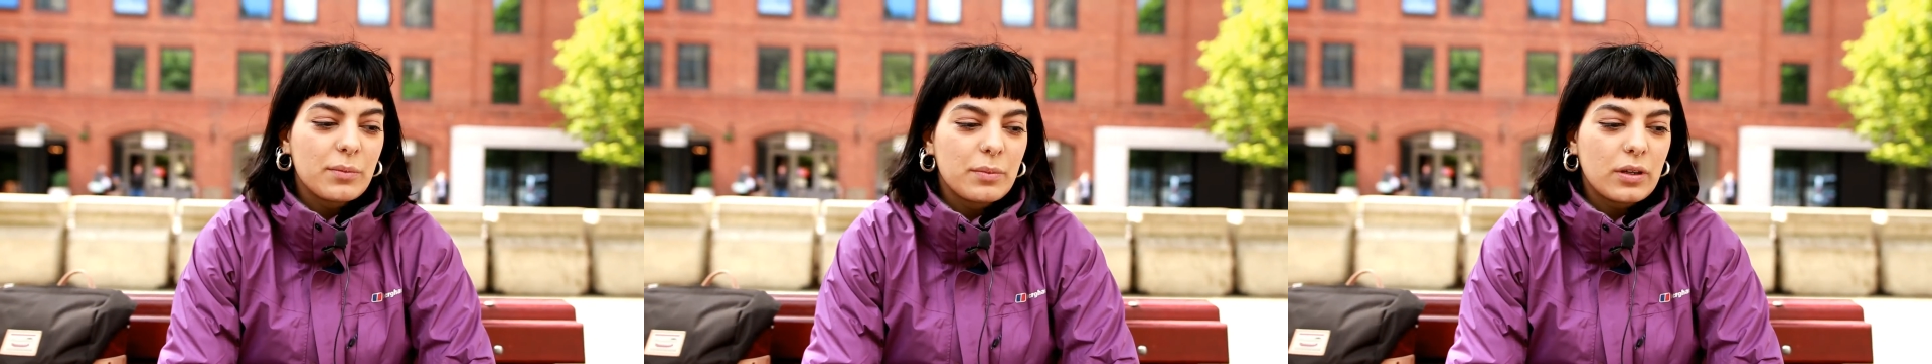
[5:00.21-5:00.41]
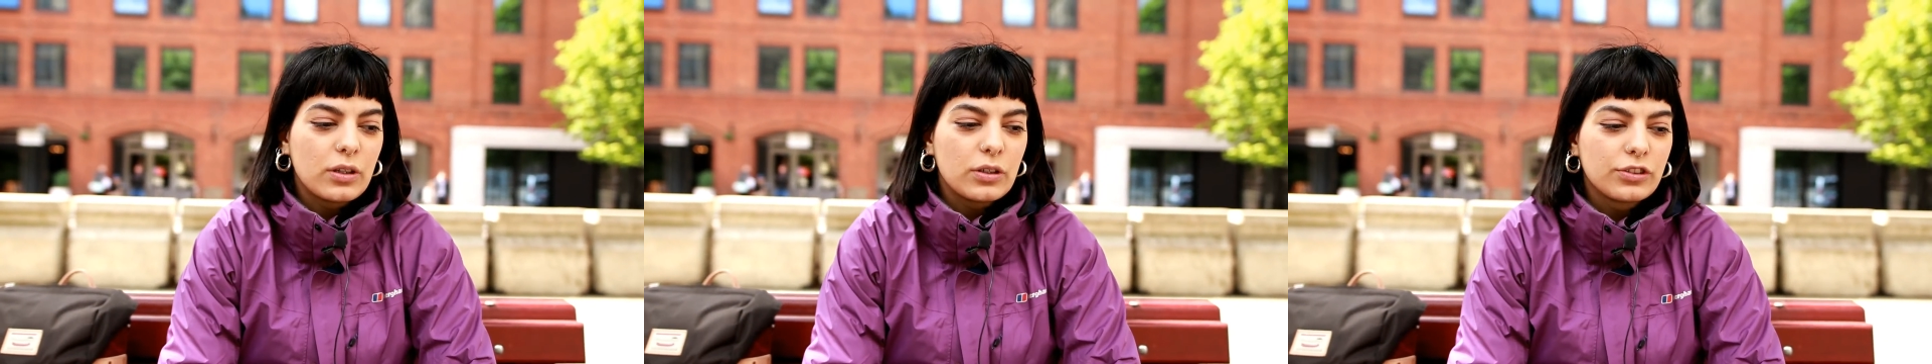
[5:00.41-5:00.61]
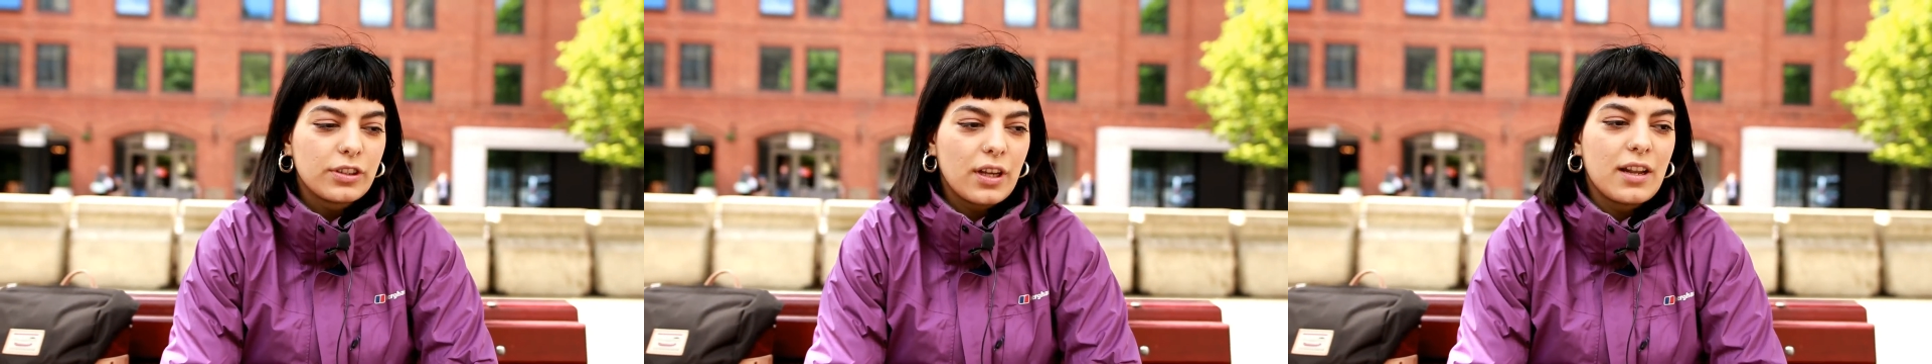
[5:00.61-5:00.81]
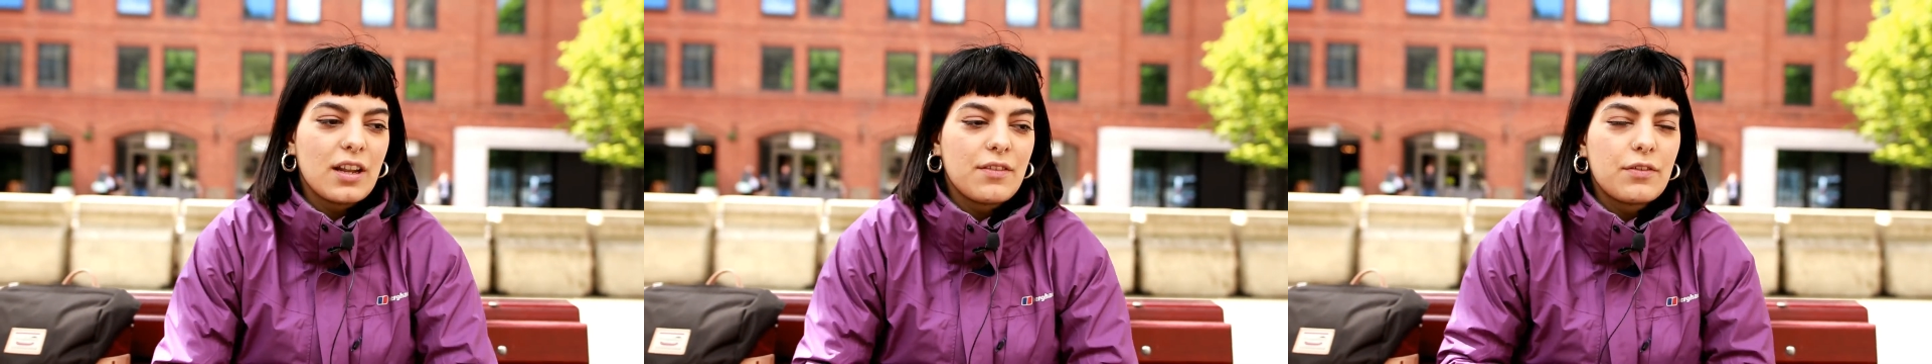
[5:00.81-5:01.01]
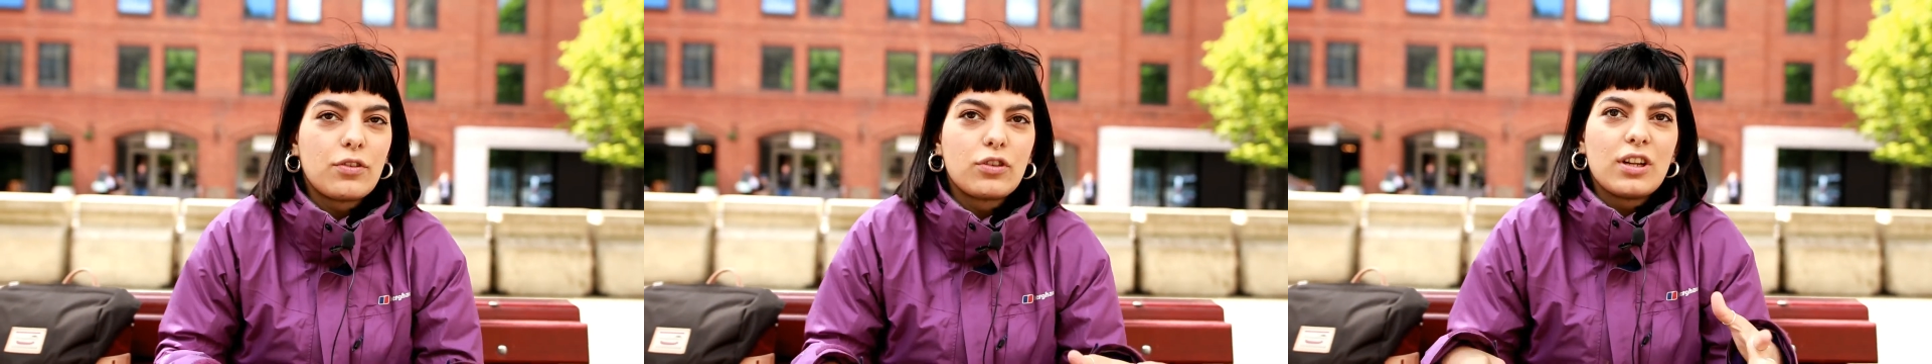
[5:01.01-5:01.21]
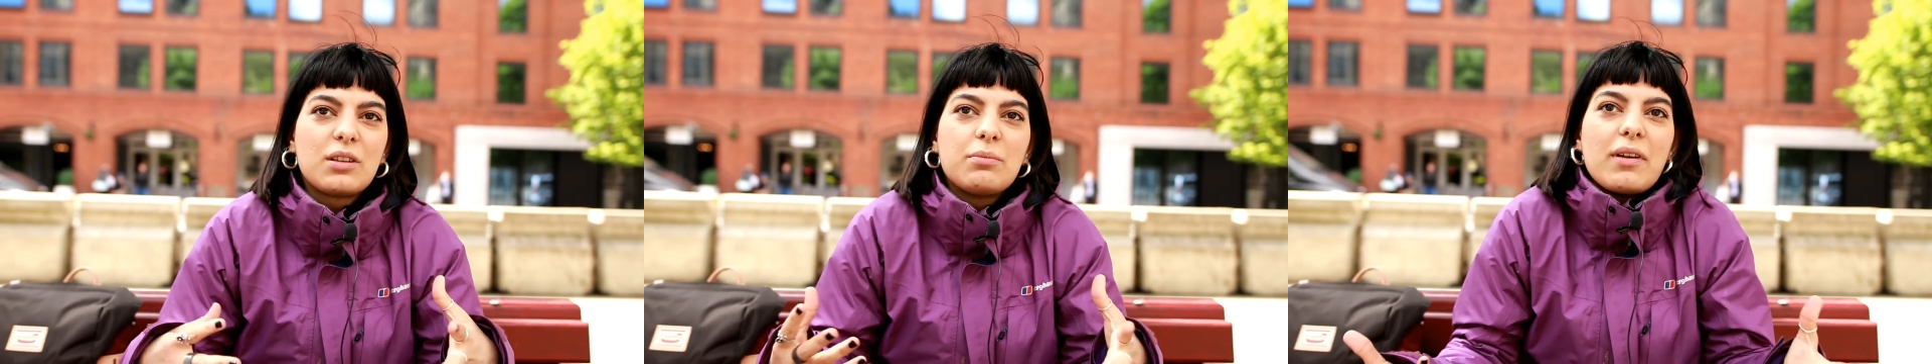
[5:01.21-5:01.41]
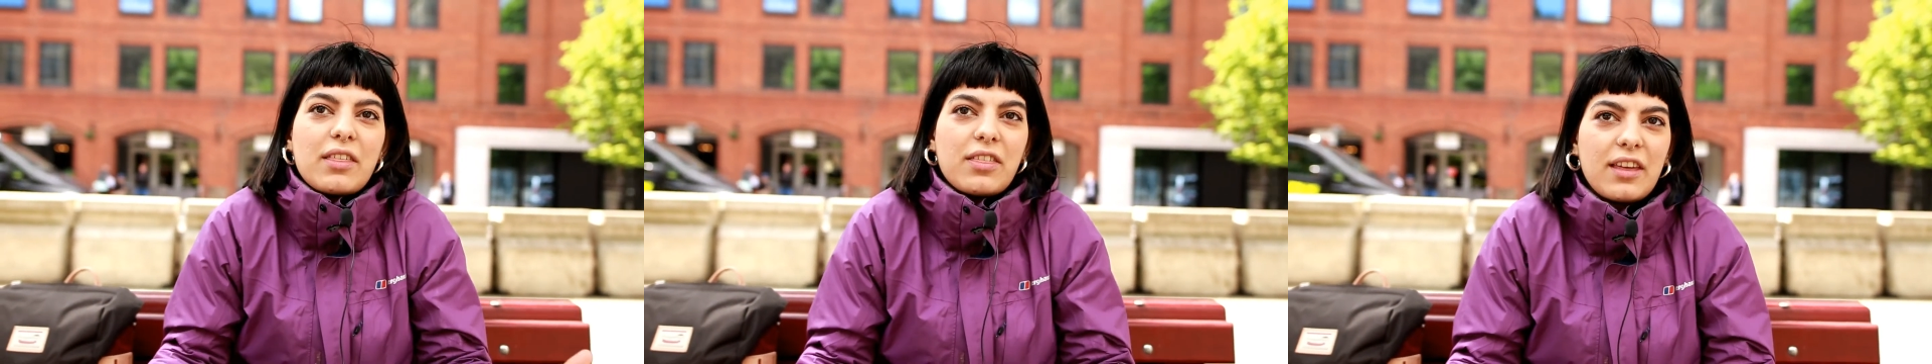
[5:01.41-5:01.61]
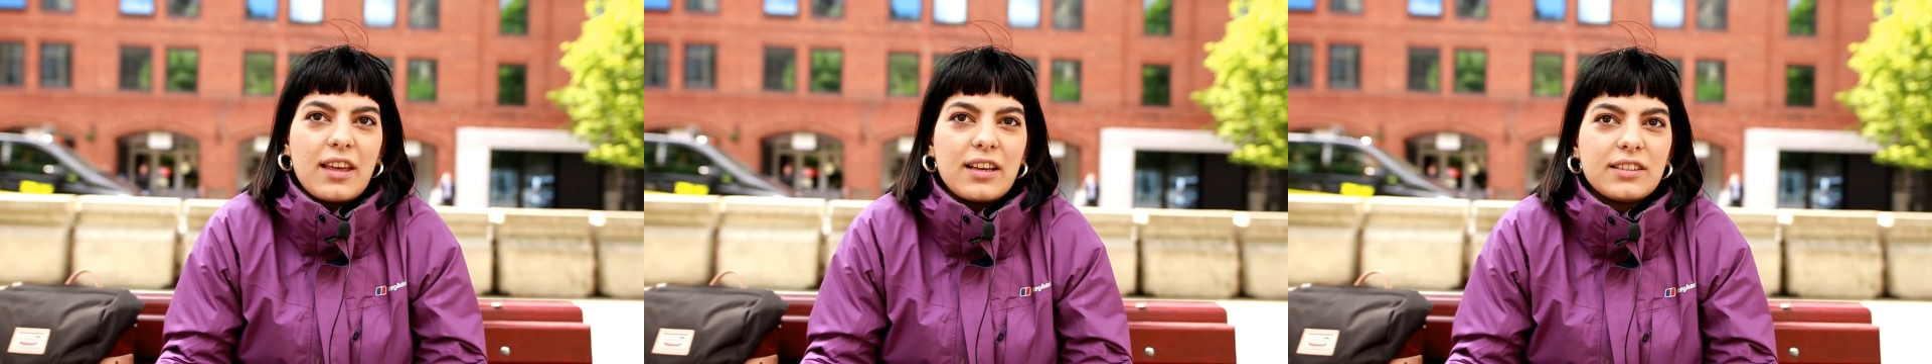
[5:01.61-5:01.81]
because I never forget my
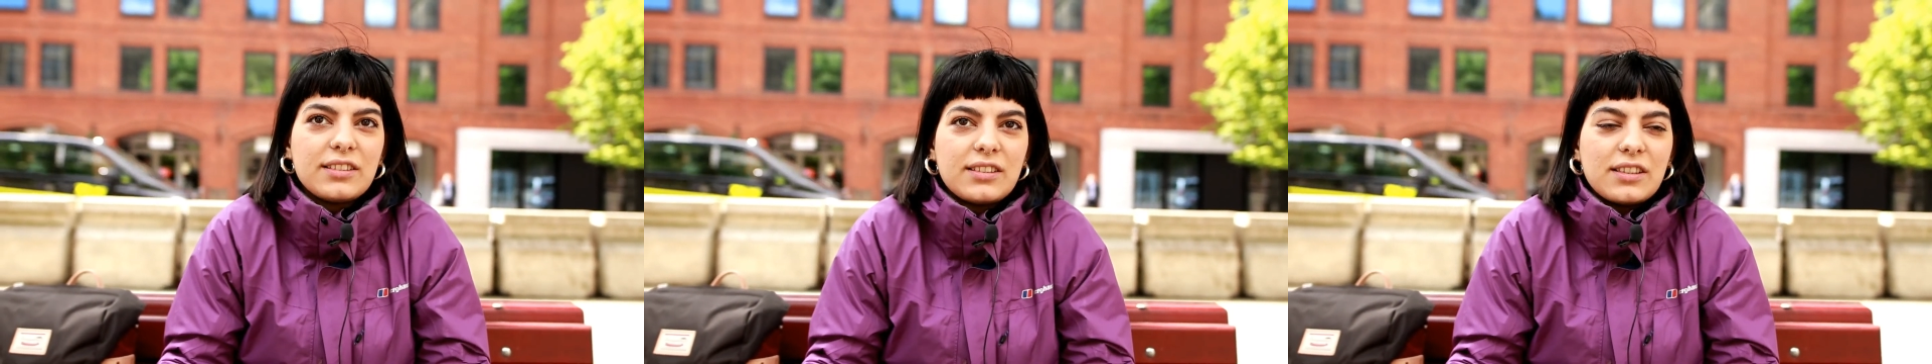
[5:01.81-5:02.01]
things